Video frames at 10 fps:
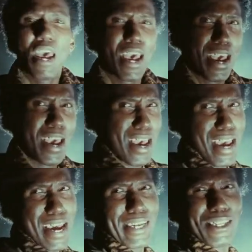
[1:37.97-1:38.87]

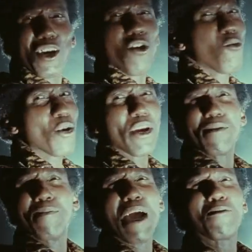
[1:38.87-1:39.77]
Hey, don't
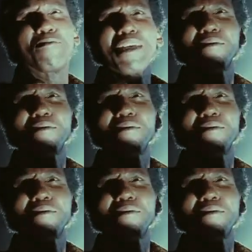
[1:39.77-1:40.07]
worry about